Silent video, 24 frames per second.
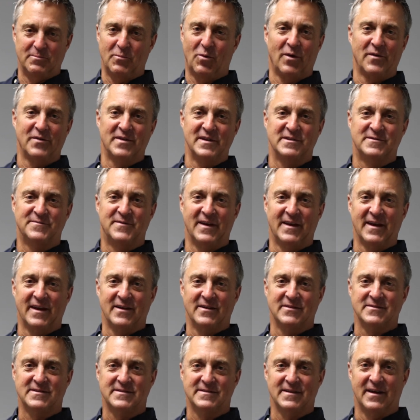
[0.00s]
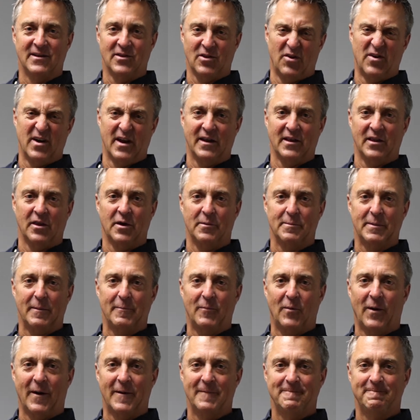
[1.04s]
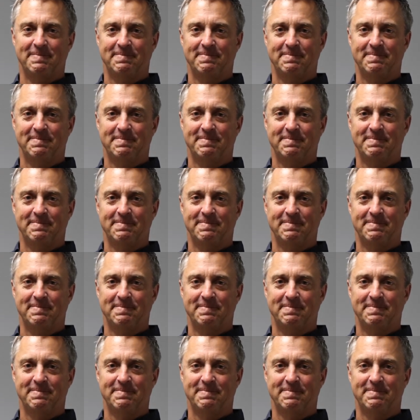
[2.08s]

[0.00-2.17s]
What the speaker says: more of these videos and learning a little bit more.